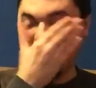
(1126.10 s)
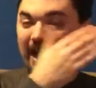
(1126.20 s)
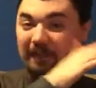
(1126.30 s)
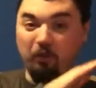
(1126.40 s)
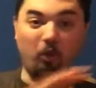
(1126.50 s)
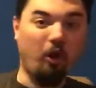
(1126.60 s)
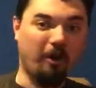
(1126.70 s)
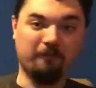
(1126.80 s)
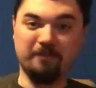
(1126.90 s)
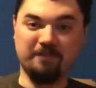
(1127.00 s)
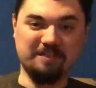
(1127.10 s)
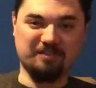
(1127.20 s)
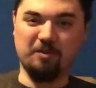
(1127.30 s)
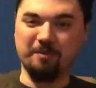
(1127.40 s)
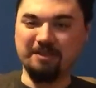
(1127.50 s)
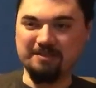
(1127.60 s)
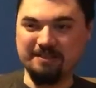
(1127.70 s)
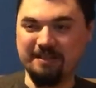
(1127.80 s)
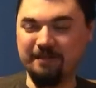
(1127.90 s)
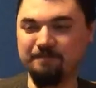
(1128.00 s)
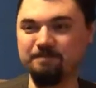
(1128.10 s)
I loved this opening scene.